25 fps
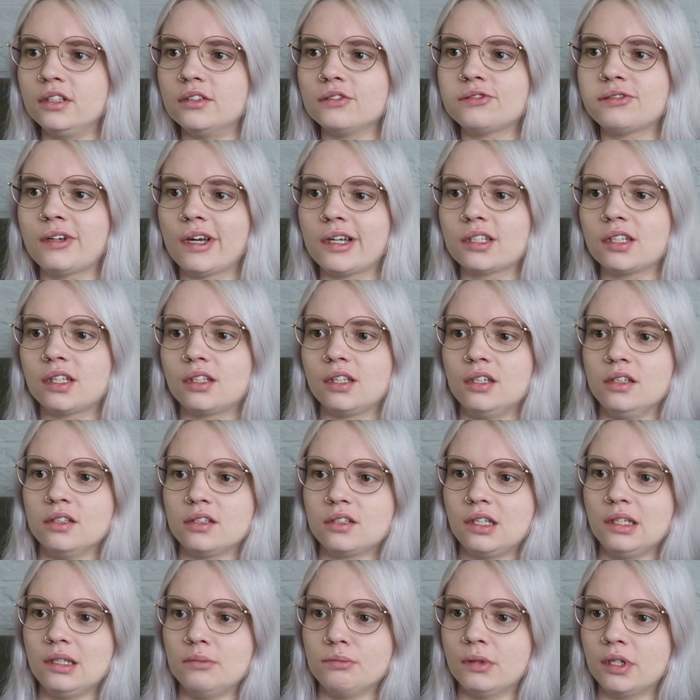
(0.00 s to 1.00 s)
the fact that he's
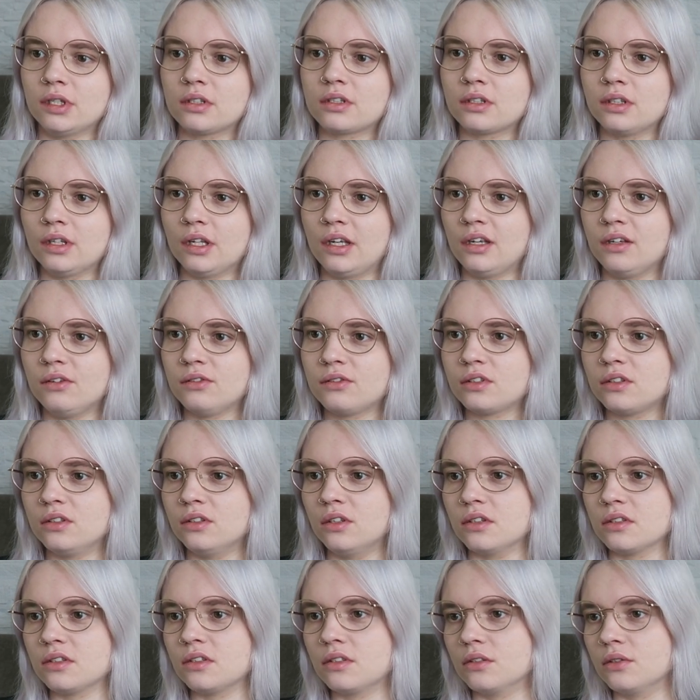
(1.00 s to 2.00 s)
keeping slaves
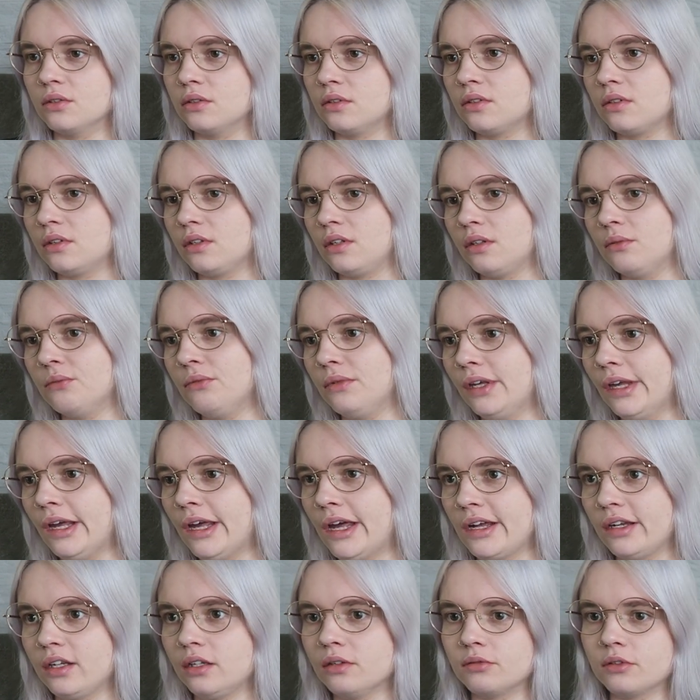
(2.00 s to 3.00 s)
doesn't give me
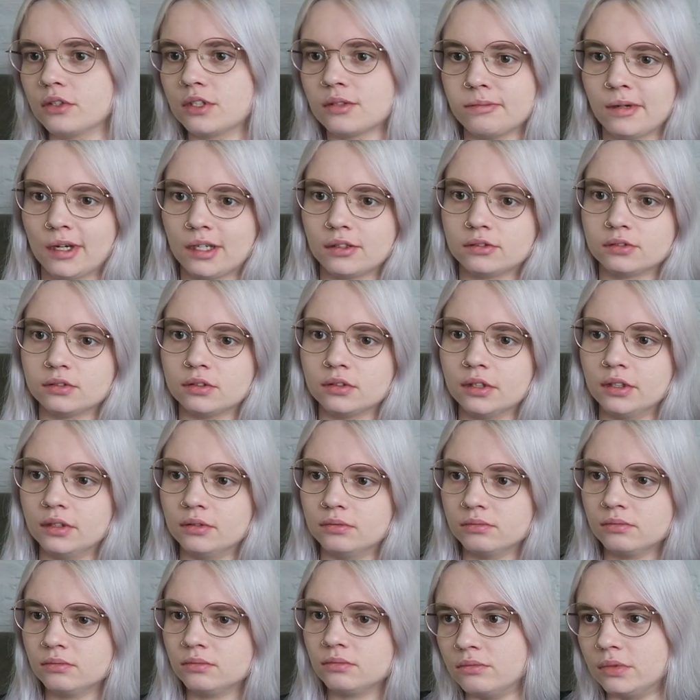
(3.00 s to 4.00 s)
any respect for
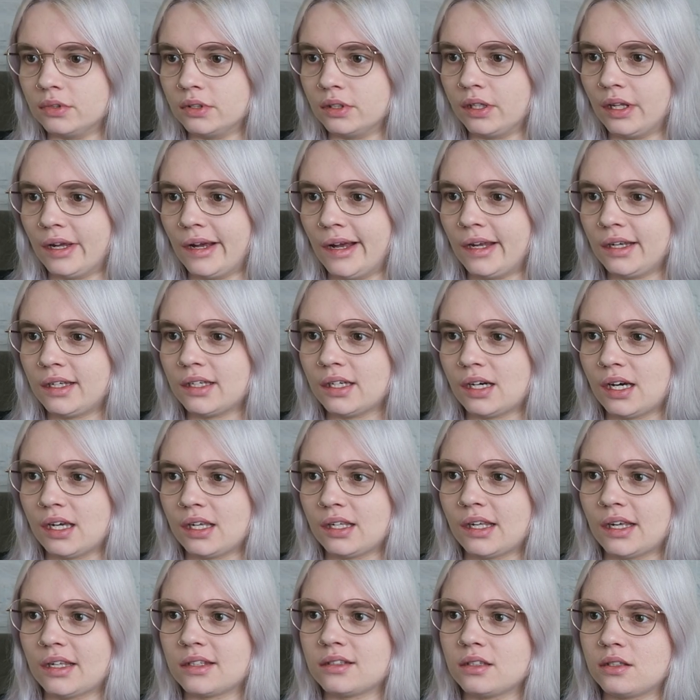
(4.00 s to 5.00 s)
him. But like, I
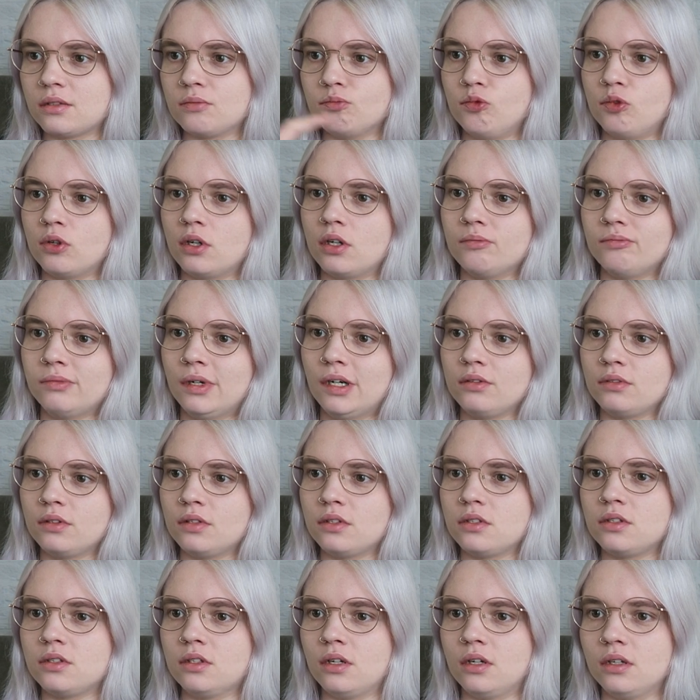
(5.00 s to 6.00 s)
guess it's more about
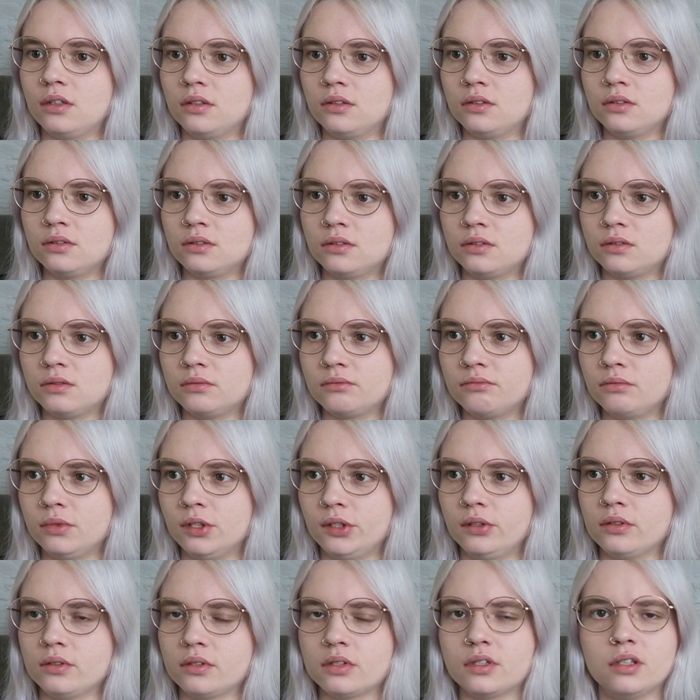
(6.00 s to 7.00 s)
the son.
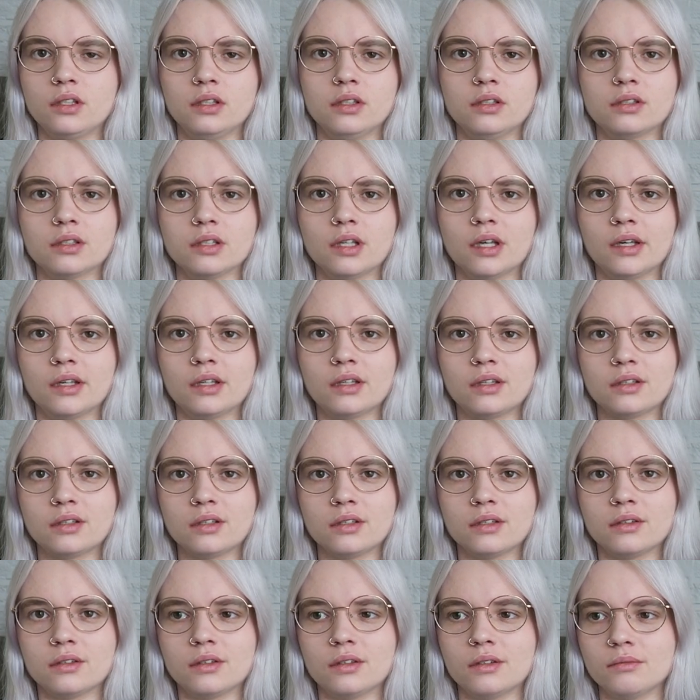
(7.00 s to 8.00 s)
Because he's like,
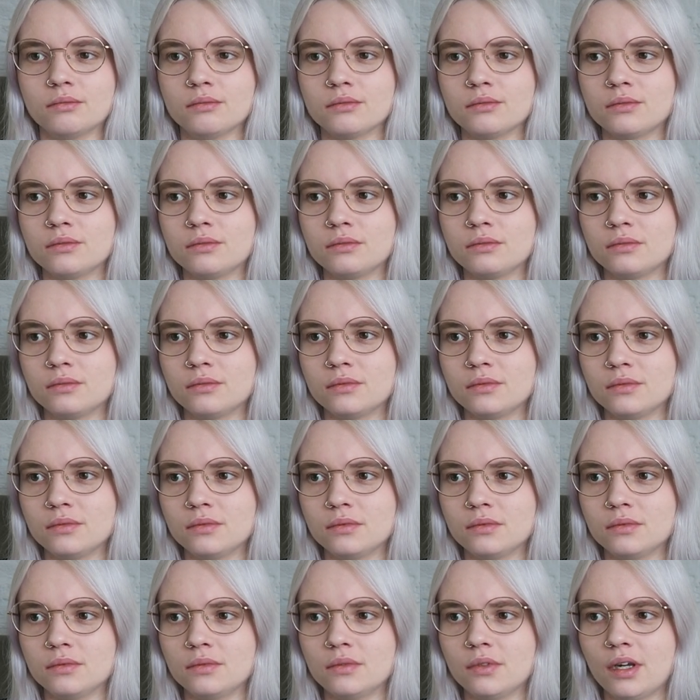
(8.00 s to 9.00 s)

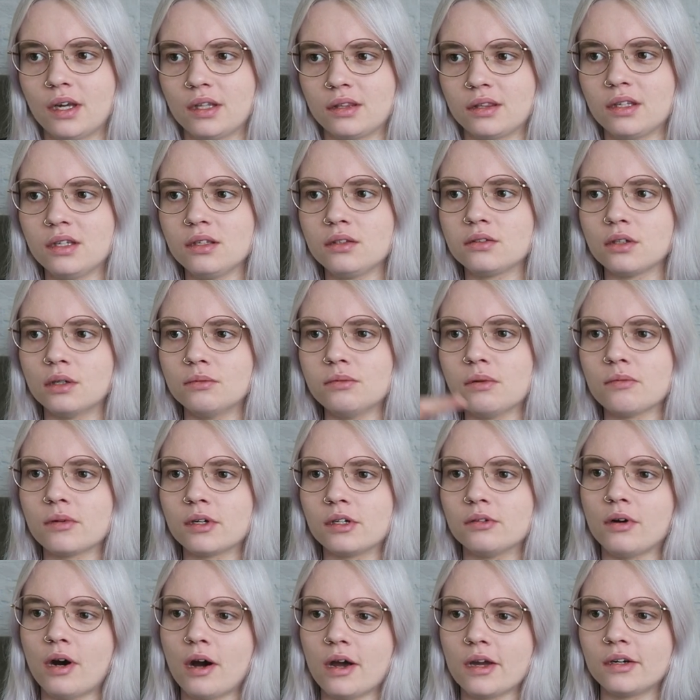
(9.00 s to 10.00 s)
I think Tobey
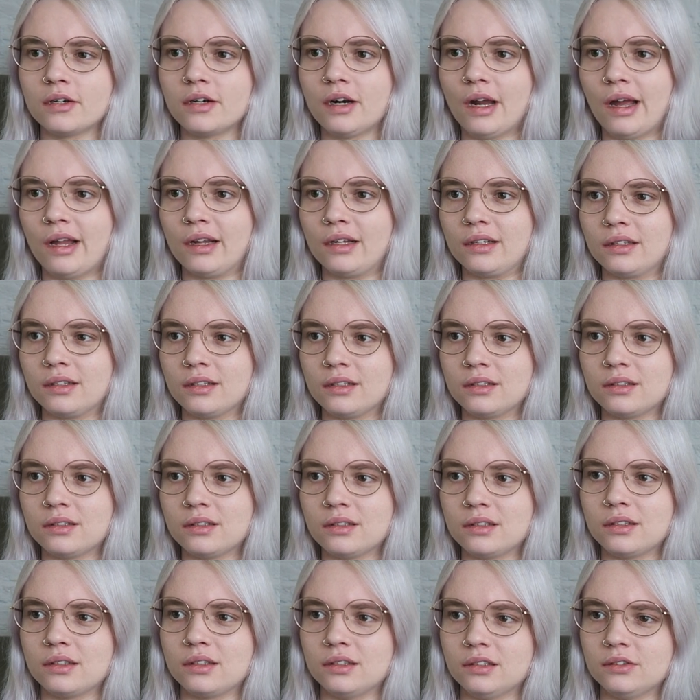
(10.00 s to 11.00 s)
Maguire and
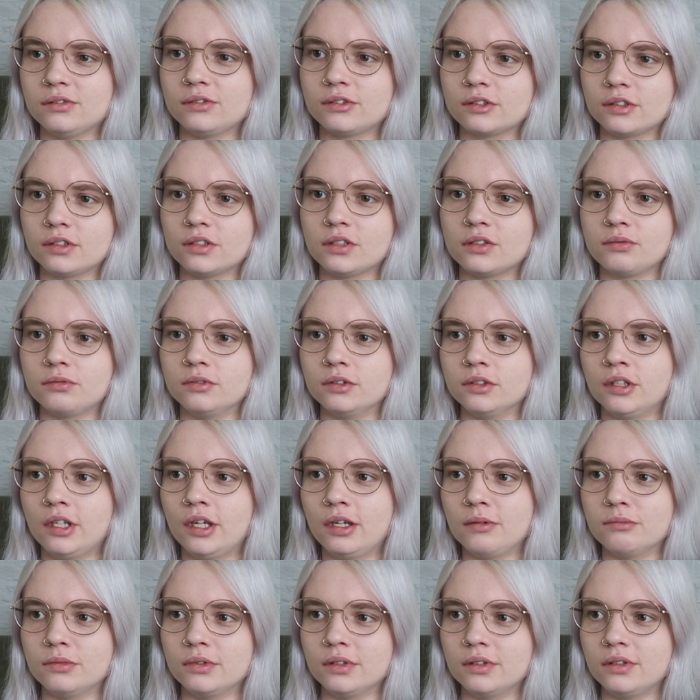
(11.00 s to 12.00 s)
I forgot his real
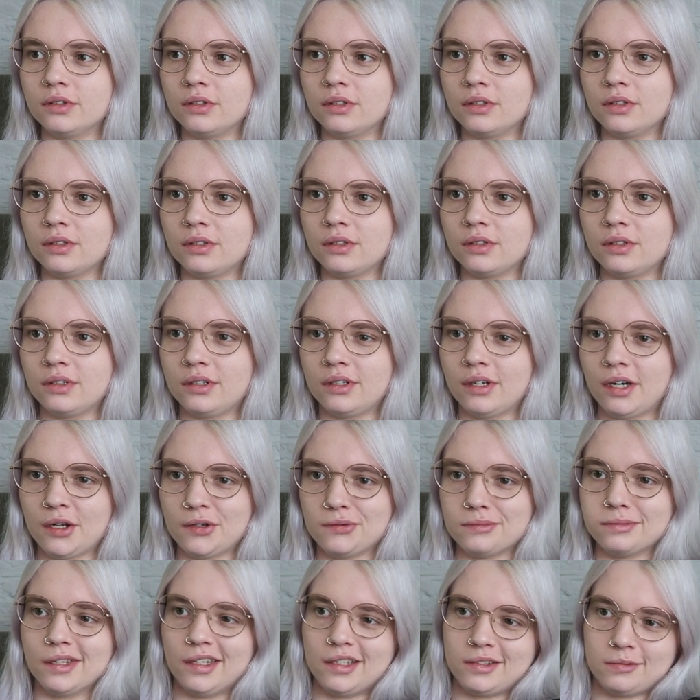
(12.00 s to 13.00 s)
name, but the guy
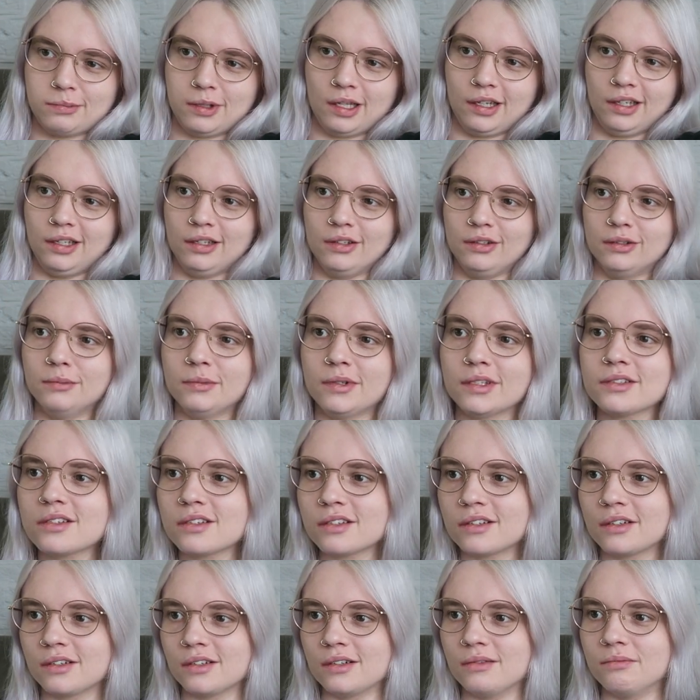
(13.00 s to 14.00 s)
who plays Billy Loomis,
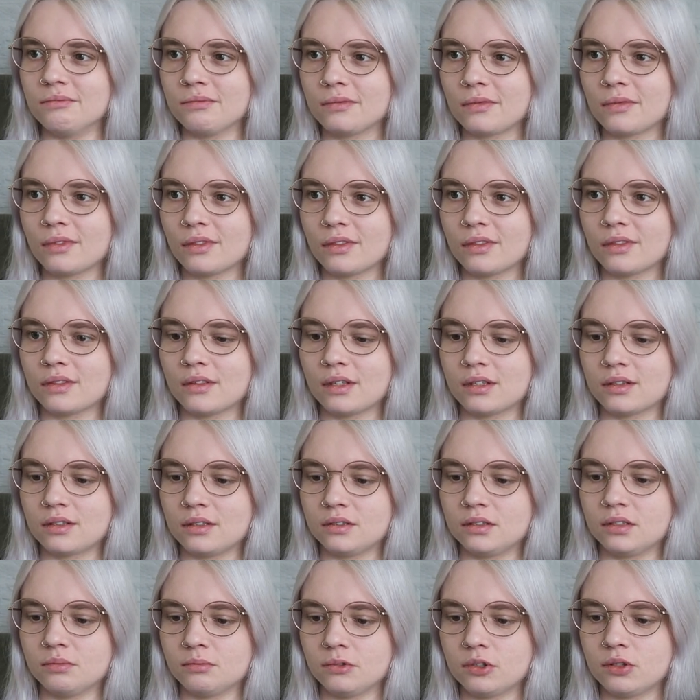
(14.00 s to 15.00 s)
that
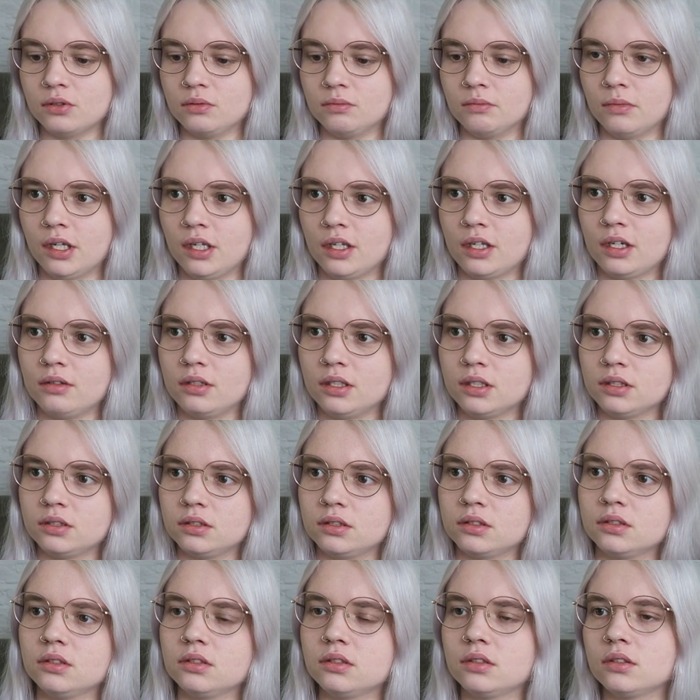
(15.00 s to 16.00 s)
they're the two main
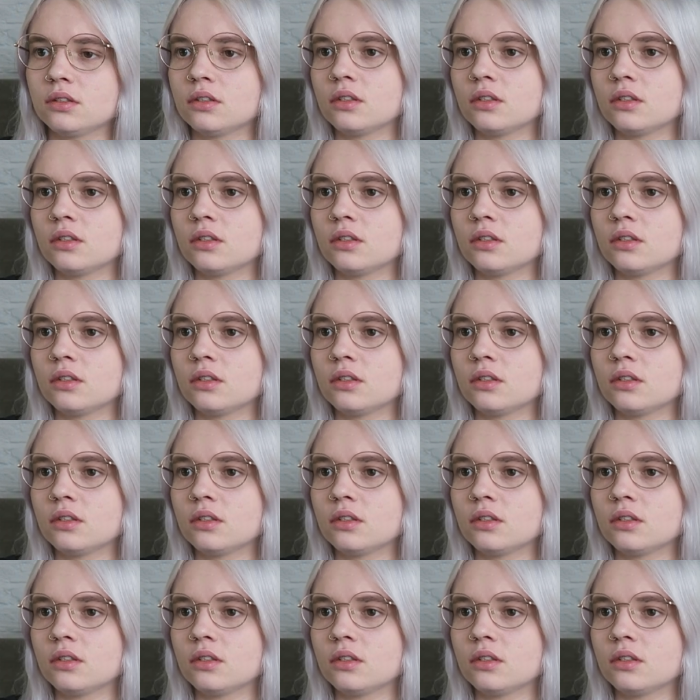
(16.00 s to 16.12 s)
characters.